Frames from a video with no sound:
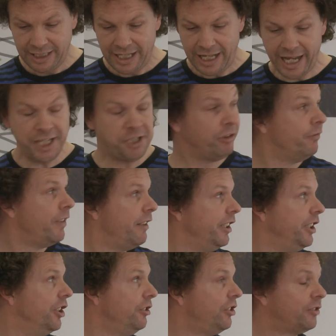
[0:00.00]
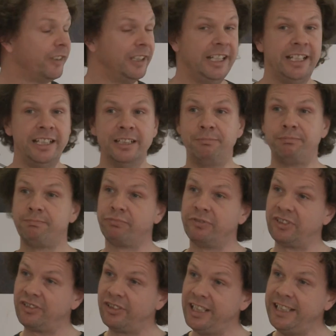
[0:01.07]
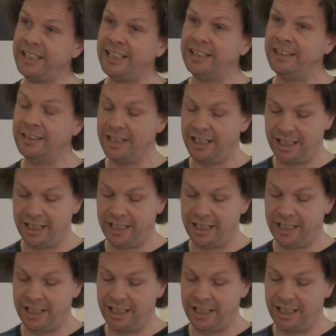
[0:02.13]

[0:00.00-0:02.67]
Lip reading: Adrian very usefully in the preceding